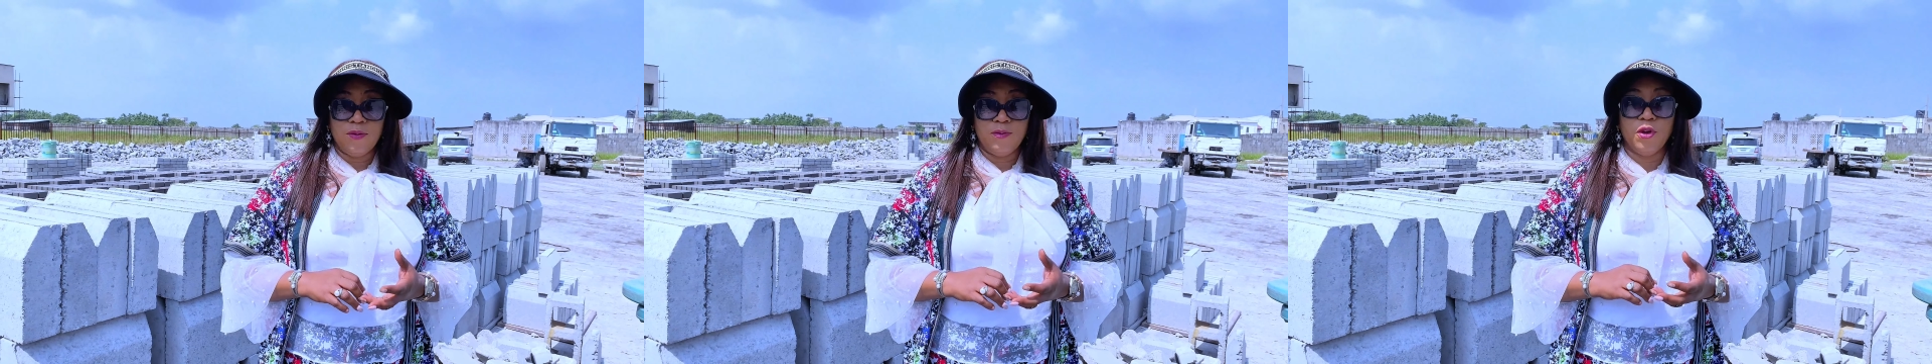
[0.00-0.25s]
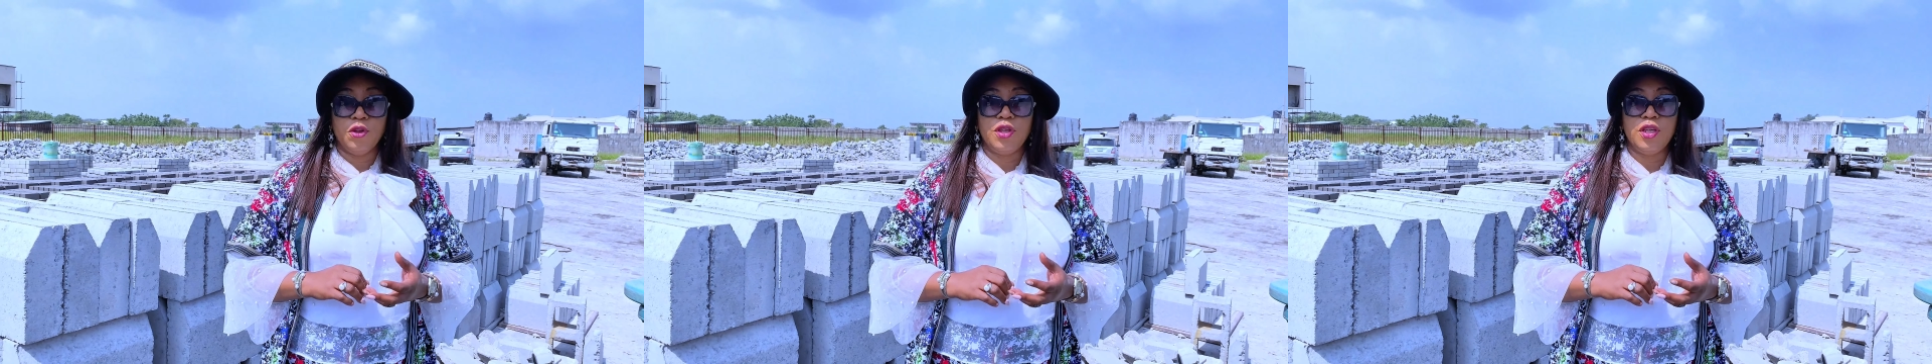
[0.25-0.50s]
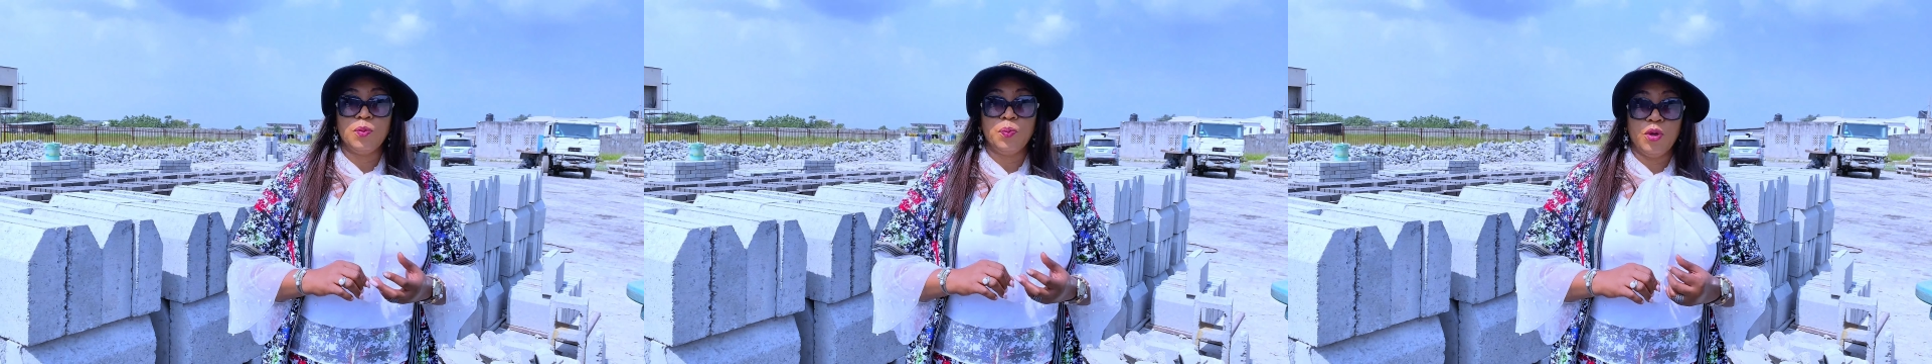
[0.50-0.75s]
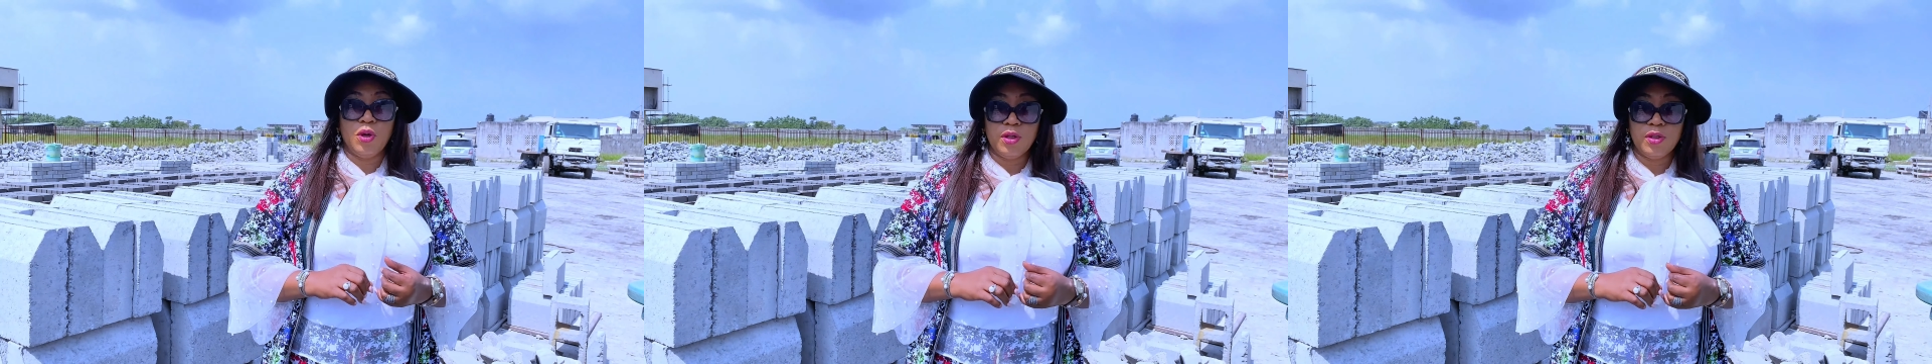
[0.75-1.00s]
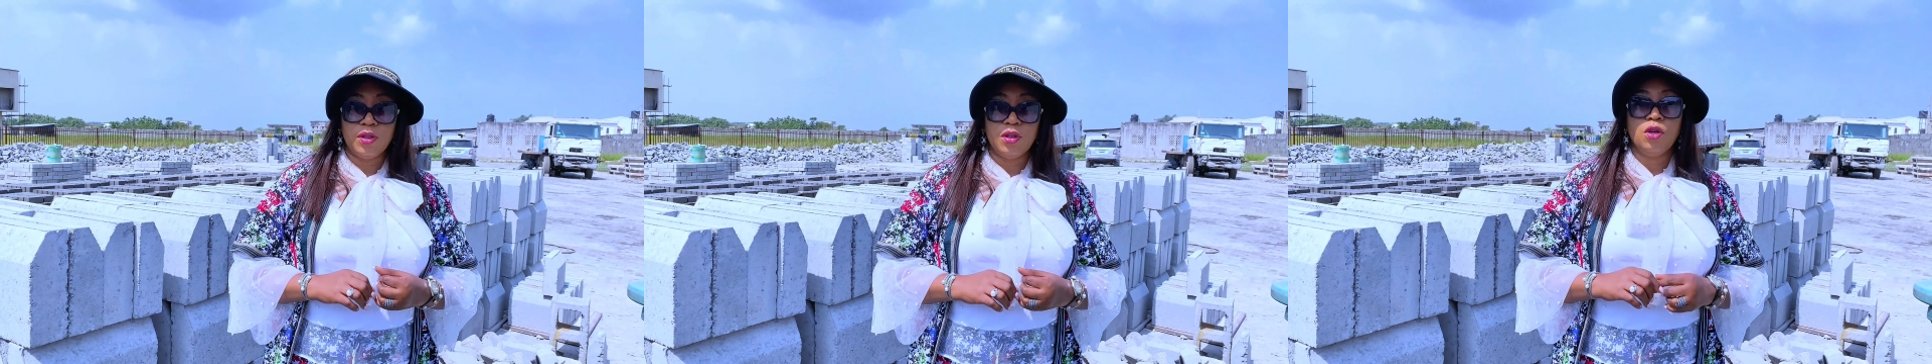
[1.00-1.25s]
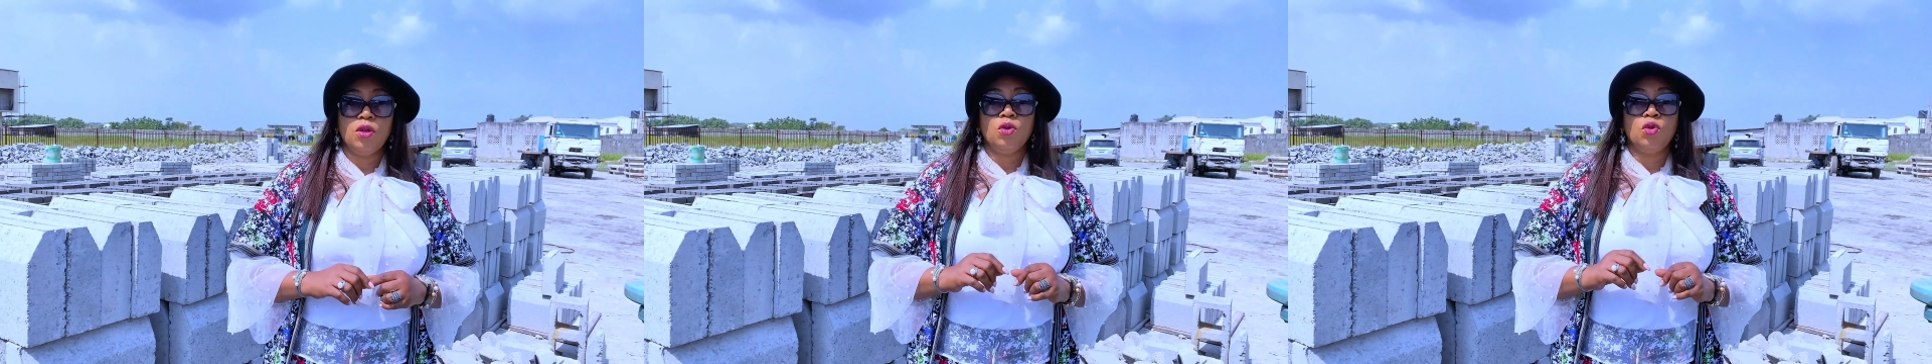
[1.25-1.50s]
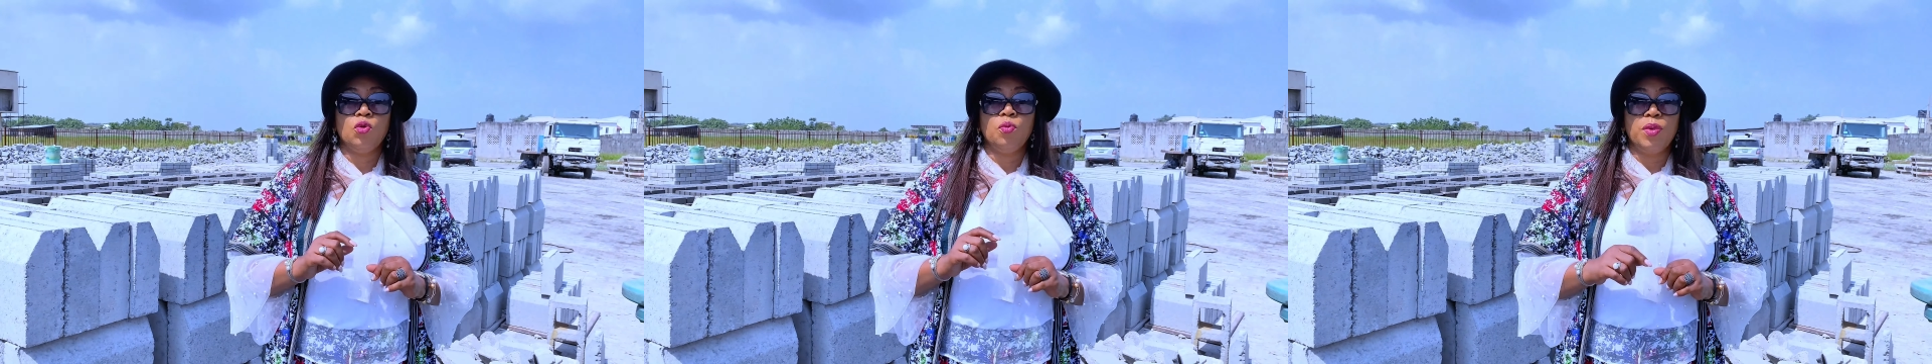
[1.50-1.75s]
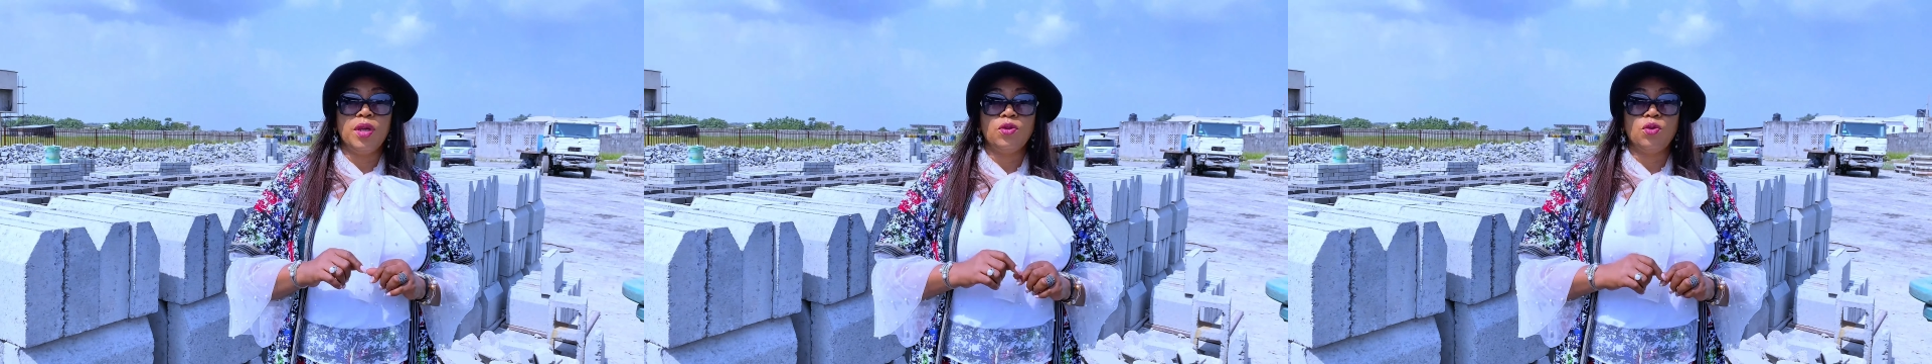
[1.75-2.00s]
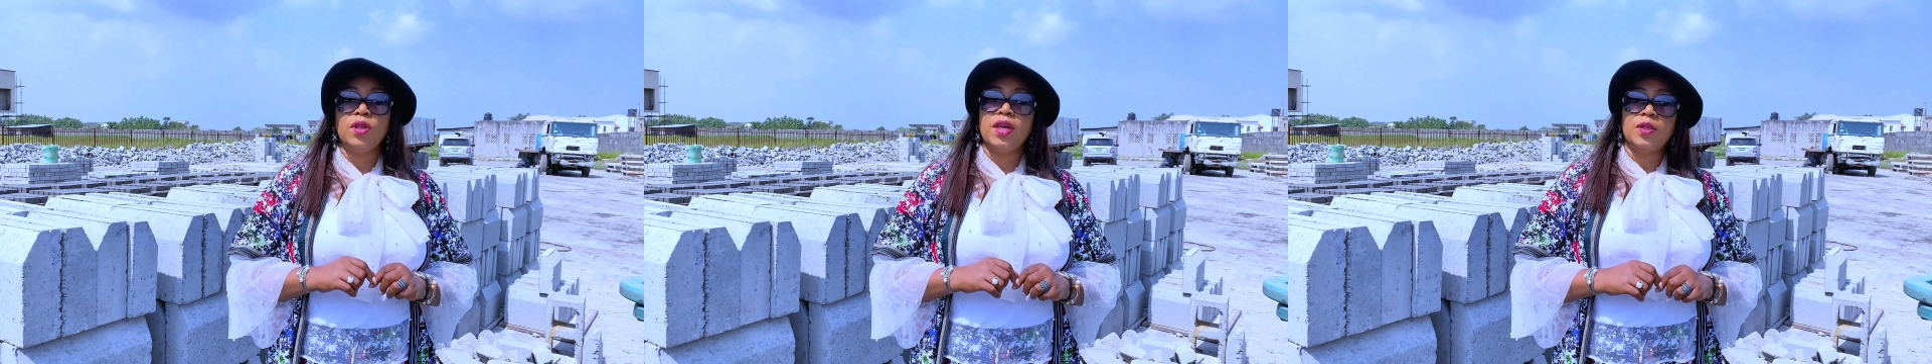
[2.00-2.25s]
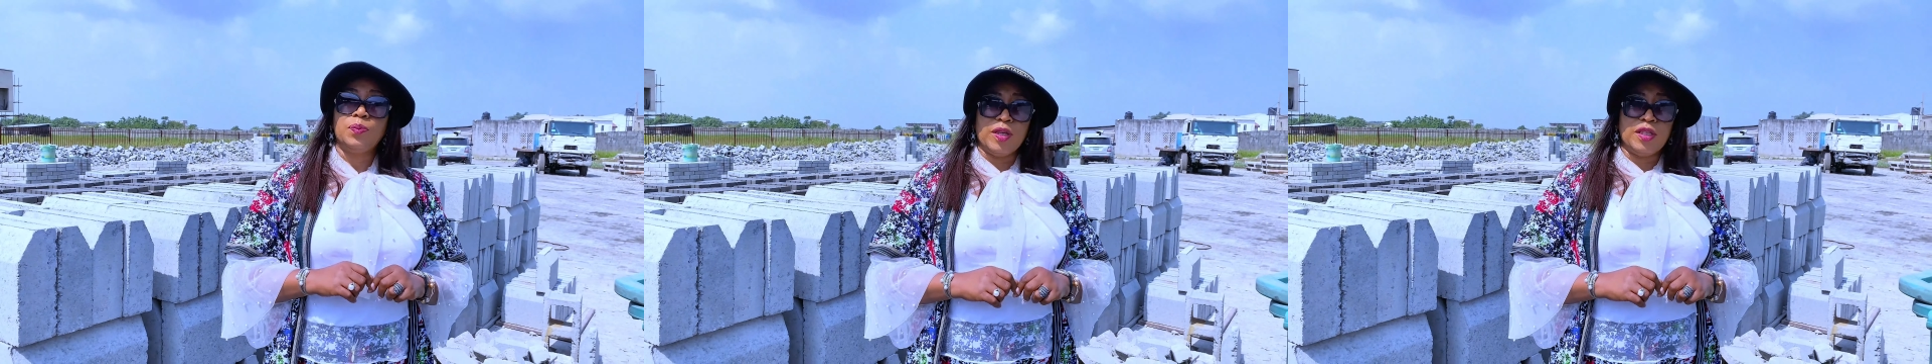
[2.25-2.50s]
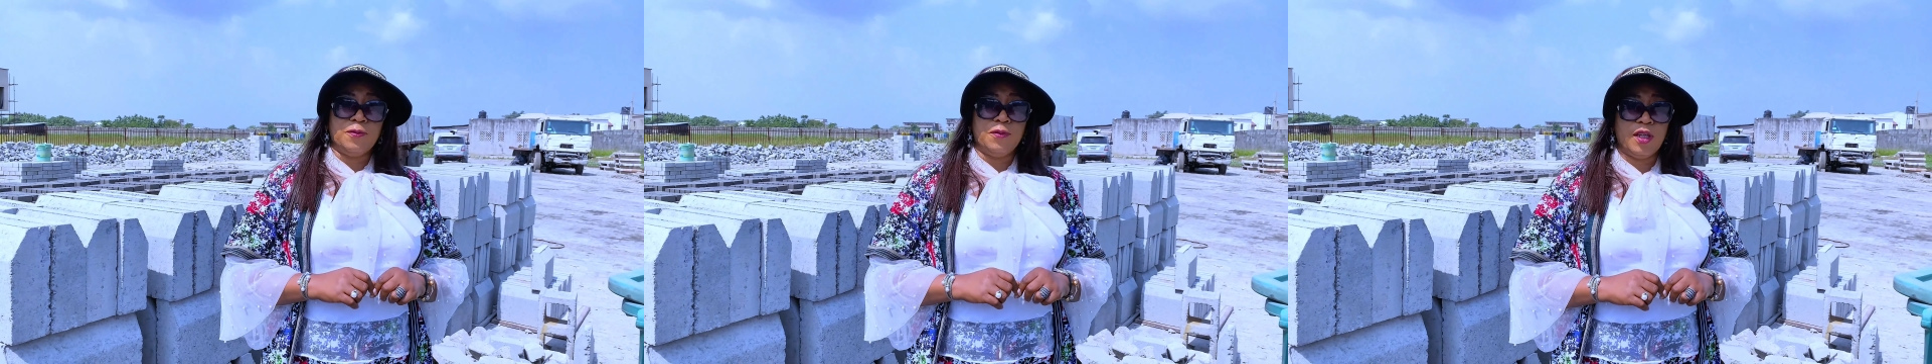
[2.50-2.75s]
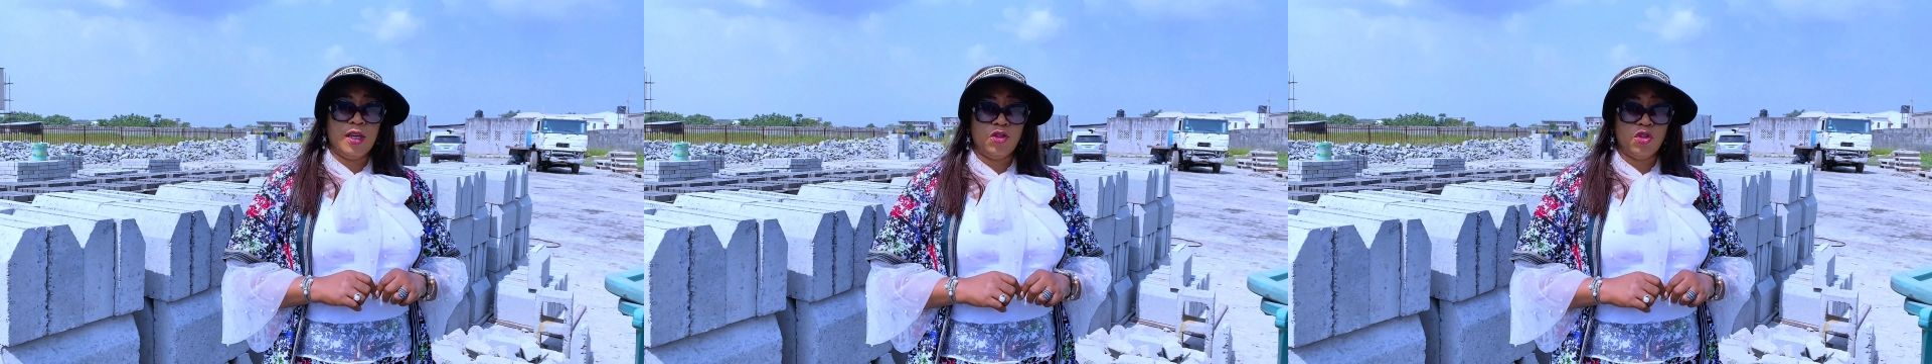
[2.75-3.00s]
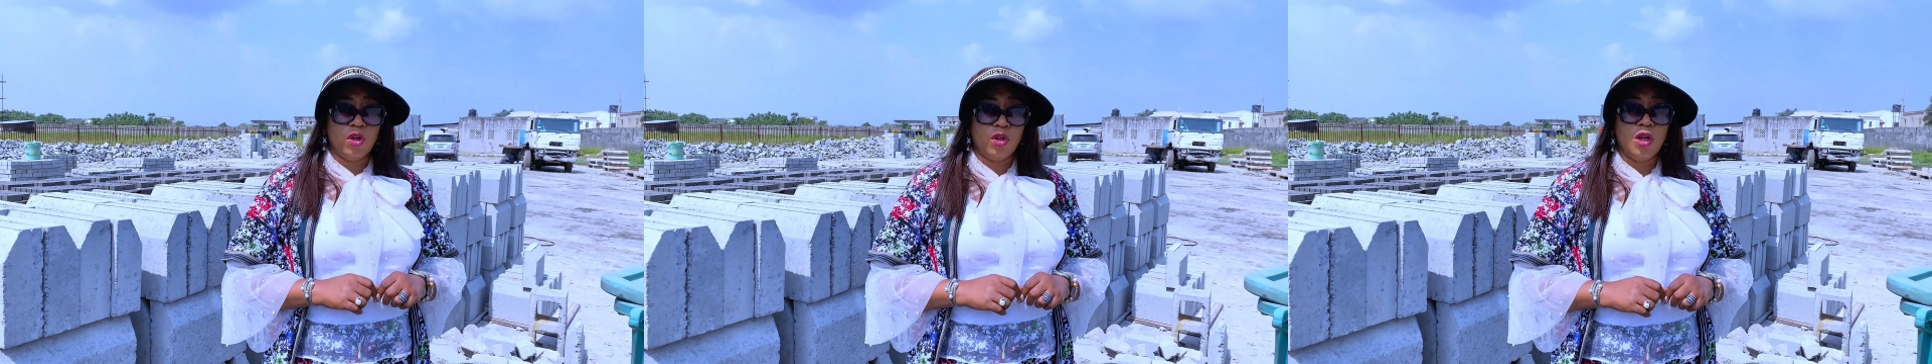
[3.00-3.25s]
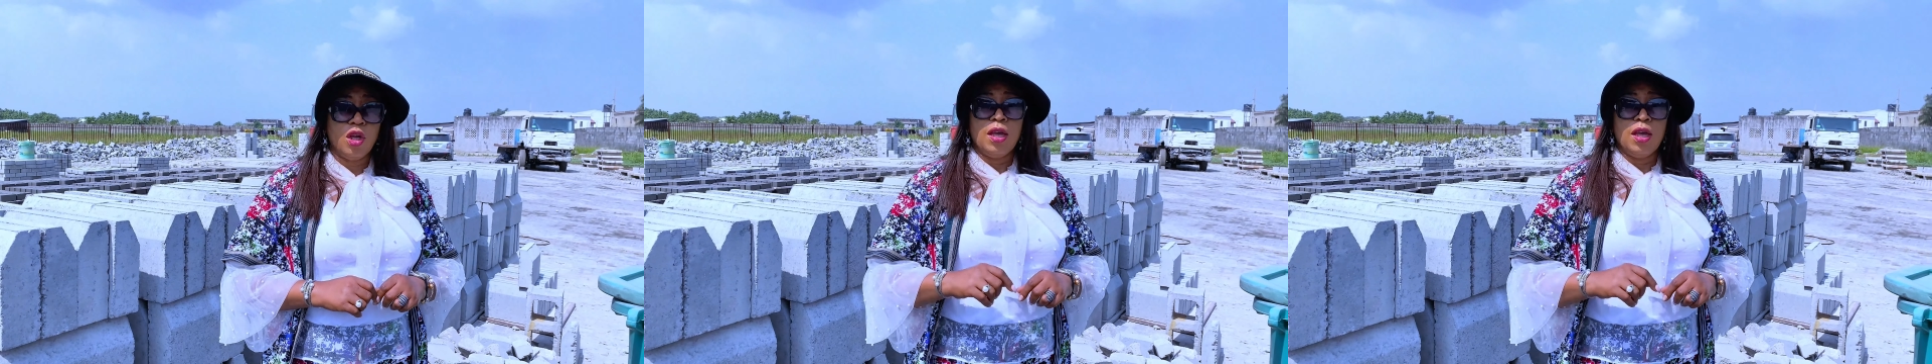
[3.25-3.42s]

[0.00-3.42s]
for these blocks to meet to their specification.